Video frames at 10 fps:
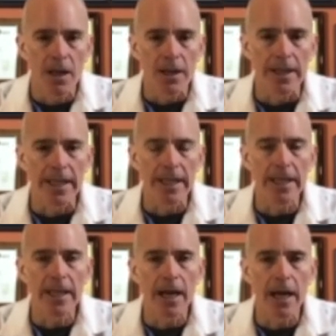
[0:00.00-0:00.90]

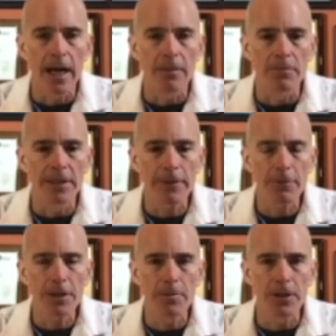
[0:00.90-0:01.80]
The
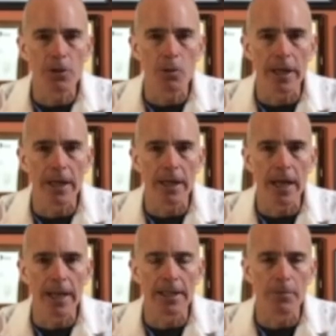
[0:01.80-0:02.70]
difference between
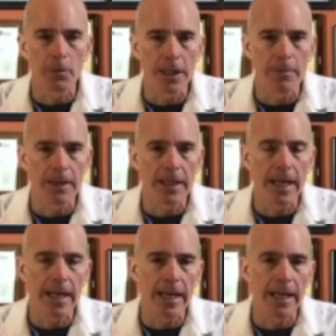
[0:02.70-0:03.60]
a debridement
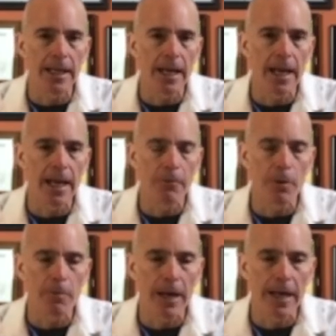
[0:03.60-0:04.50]
and a
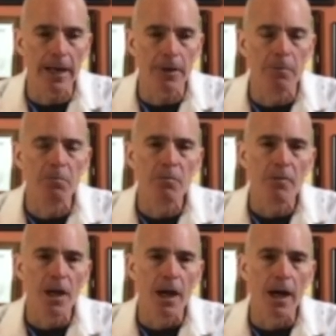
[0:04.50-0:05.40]
repair,
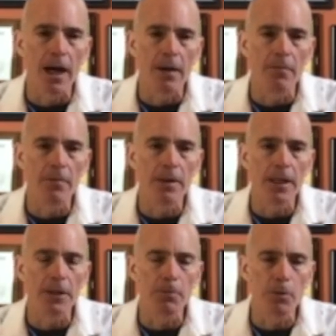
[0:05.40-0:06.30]
a
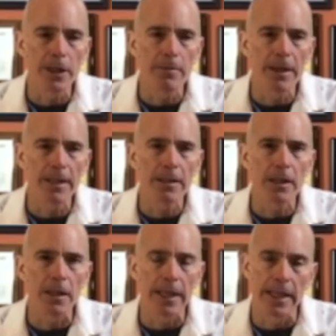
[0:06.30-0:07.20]
debridement,
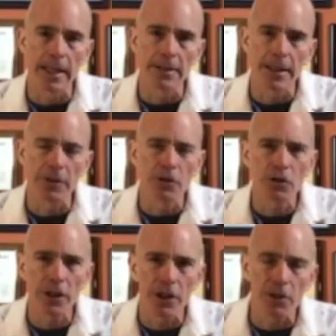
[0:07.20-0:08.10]
again, I said,
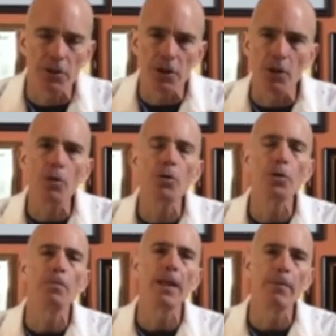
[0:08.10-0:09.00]
usually occurs in
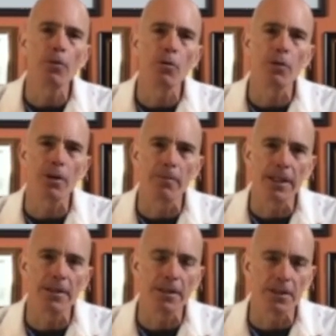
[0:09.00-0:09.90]
older people where the
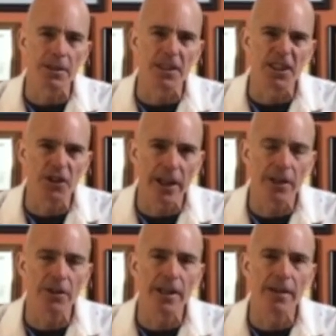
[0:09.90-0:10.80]
meniscus is
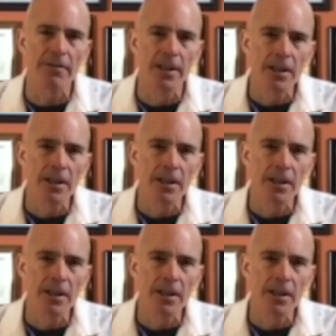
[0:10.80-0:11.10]
degenerative.